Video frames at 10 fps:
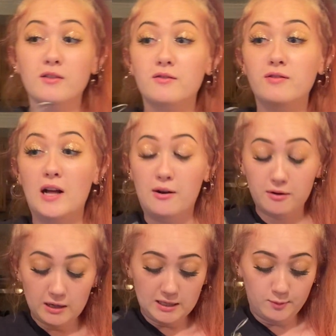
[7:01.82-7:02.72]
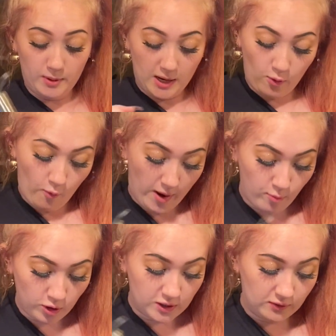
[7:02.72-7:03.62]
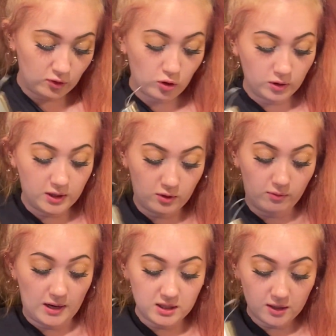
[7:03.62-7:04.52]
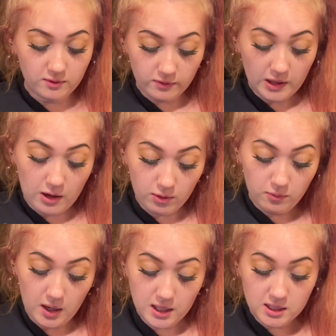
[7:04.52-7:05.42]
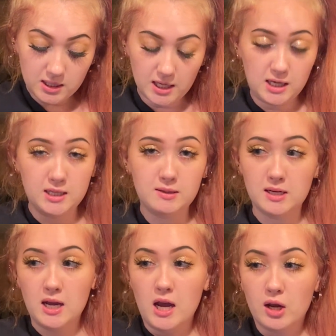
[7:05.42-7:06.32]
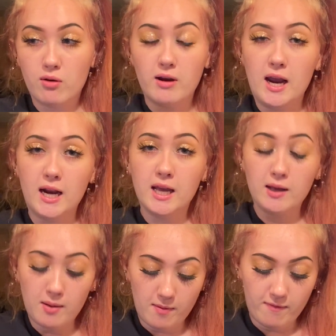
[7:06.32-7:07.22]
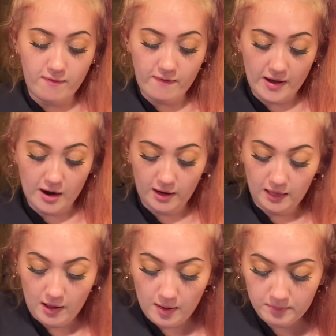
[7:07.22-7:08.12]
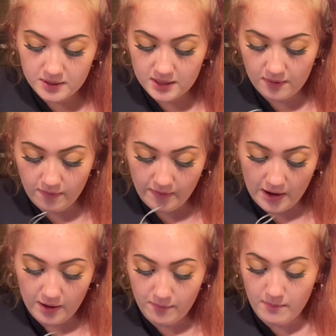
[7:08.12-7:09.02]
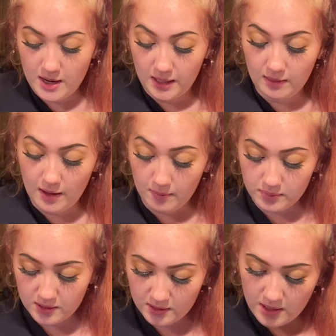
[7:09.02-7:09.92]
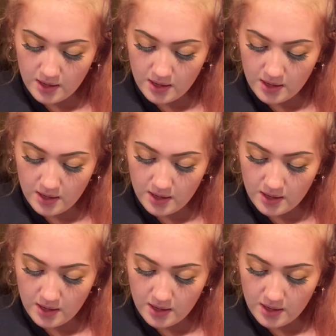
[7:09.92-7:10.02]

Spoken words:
of the flour is being way more difficult than the rest of the flour was. It is creating very many lumps.